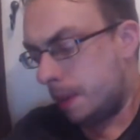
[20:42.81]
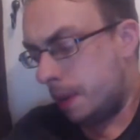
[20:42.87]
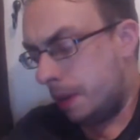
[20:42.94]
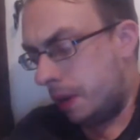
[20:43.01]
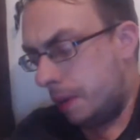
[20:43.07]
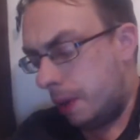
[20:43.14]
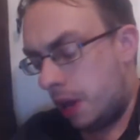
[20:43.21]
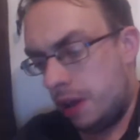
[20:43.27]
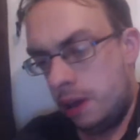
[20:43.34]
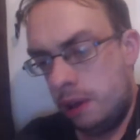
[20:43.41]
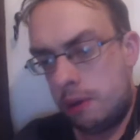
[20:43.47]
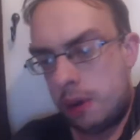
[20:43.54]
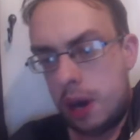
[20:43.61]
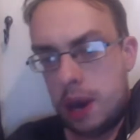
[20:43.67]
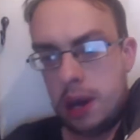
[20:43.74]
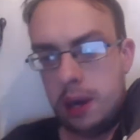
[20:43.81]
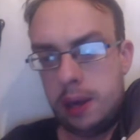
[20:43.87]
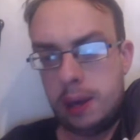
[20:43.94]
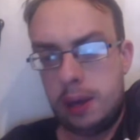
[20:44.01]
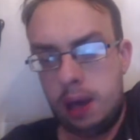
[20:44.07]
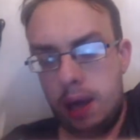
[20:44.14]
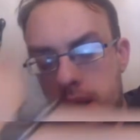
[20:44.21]
eBay UK
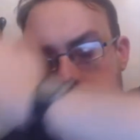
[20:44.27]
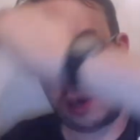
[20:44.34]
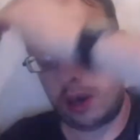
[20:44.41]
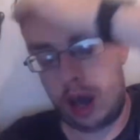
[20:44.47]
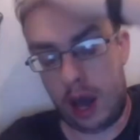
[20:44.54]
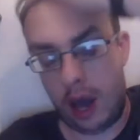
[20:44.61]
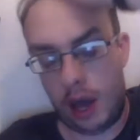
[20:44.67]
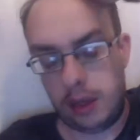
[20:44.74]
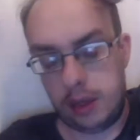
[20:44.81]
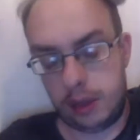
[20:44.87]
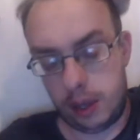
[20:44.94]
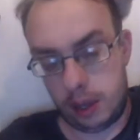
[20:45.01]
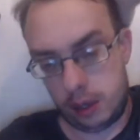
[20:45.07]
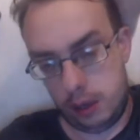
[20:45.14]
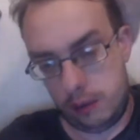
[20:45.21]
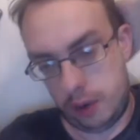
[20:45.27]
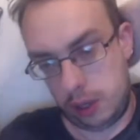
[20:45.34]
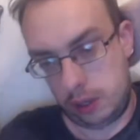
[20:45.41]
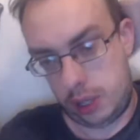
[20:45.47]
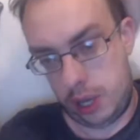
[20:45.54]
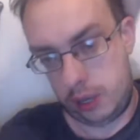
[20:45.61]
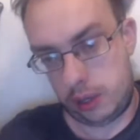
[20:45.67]
uh, and you've got
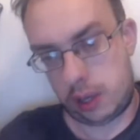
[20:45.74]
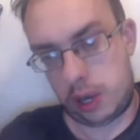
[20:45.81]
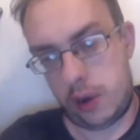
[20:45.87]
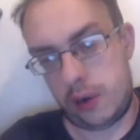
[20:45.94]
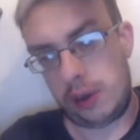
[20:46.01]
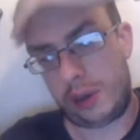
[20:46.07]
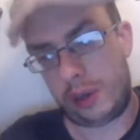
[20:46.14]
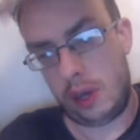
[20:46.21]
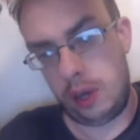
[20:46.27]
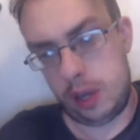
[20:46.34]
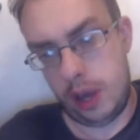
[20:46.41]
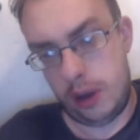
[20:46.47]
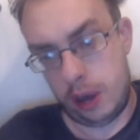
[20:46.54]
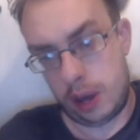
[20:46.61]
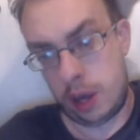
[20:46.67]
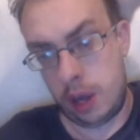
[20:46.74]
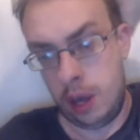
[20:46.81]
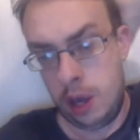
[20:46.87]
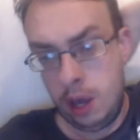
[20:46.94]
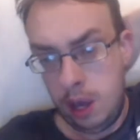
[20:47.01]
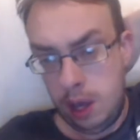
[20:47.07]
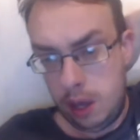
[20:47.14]
to change the currency, Derek.
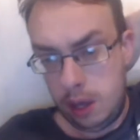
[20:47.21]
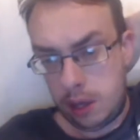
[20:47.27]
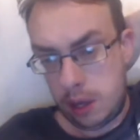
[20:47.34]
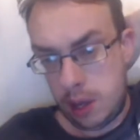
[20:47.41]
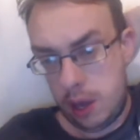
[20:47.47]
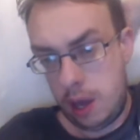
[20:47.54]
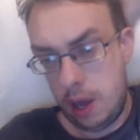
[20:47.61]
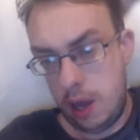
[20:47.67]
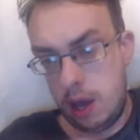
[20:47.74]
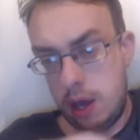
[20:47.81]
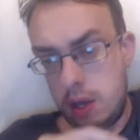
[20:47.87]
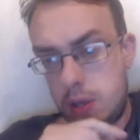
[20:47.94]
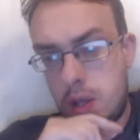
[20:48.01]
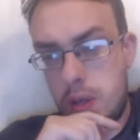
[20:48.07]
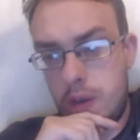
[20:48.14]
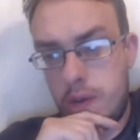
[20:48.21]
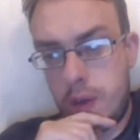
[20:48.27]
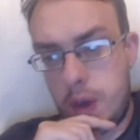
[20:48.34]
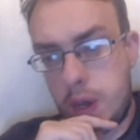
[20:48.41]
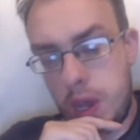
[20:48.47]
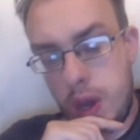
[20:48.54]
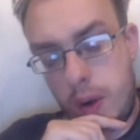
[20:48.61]
So here's done a
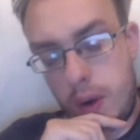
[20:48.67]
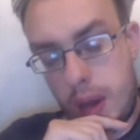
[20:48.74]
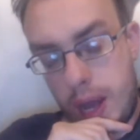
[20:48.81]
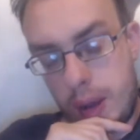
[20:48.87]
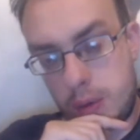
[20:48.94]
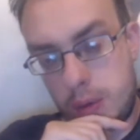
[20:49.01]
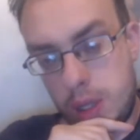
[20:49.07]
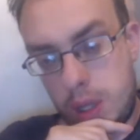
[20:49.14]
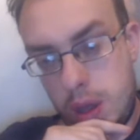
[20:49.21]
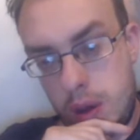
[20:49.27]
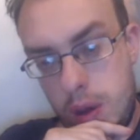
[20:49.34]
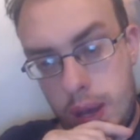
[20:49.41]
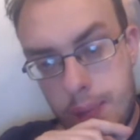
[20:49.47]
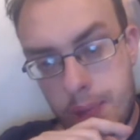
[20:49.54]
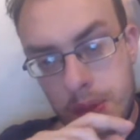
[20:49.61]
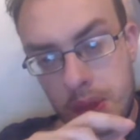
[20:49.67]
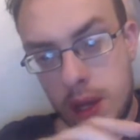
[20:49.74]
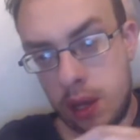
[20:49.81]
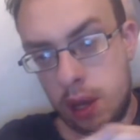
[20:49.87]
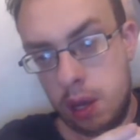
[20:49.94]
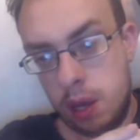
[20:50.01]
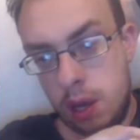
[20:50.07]
video on how to do it.
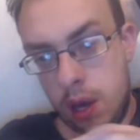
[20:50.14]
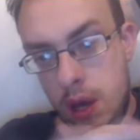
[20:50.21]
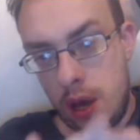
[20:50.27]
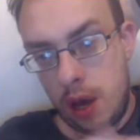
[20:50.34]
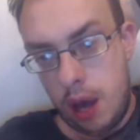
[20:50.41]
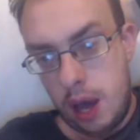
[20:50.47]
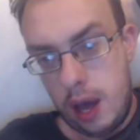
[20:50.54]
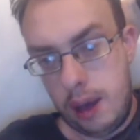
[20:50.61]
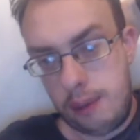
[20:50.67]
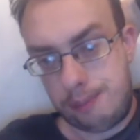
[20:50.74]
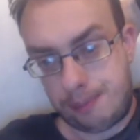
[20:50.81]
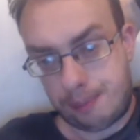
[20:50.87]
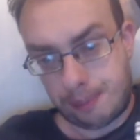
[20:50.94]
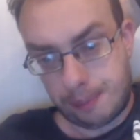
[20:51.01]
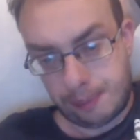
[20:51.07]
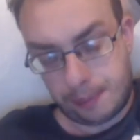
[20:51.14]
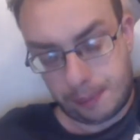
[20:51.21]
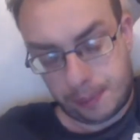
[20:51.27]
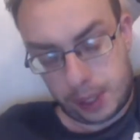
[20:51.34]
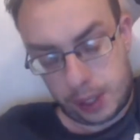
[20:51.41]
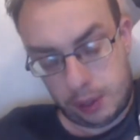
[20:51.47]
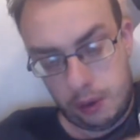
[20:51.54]
Um,
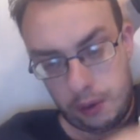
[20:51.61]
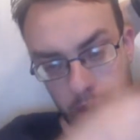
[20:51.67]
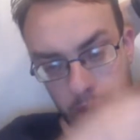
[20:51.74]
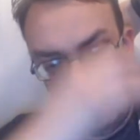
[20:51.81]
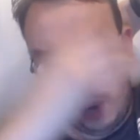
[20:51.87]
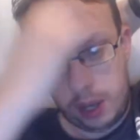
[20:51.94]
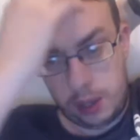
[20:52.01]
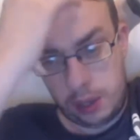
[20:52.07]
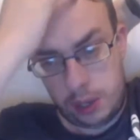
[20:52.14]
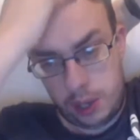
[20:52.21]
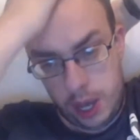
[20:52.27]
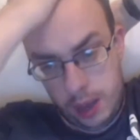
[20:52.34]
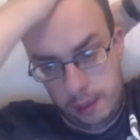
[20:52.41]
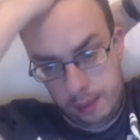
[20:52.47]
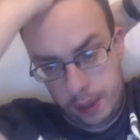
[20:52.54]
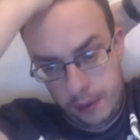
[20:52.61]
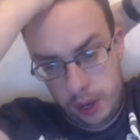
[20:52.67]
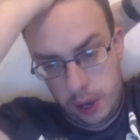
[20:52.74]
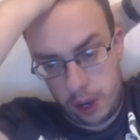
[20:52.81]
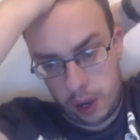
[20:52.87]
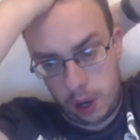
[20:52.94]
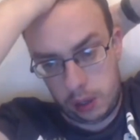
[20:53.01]
so if you watch, um, if you
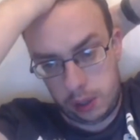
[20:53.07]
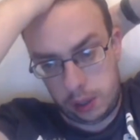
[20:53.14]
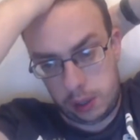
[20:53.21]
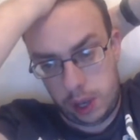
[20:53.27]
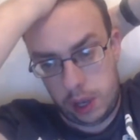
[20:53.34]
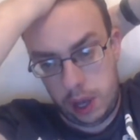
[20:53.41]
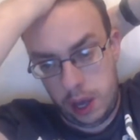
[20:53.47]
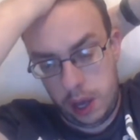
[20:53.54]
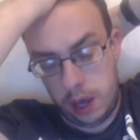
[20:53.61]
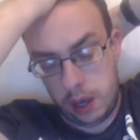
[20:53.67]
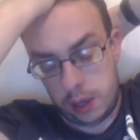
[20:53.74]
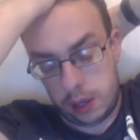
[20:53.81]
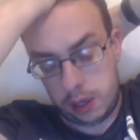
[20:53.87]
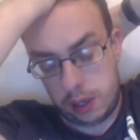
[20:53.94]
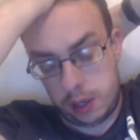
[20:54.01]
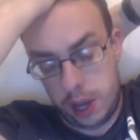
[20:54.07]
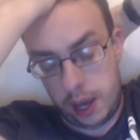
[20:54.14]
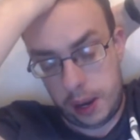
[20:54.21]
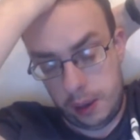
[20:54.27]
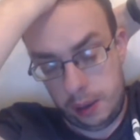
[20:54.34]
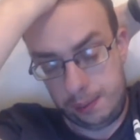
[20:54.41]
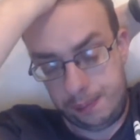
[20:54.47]
look on Sahir's
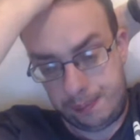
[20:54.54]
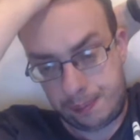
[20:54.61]
channel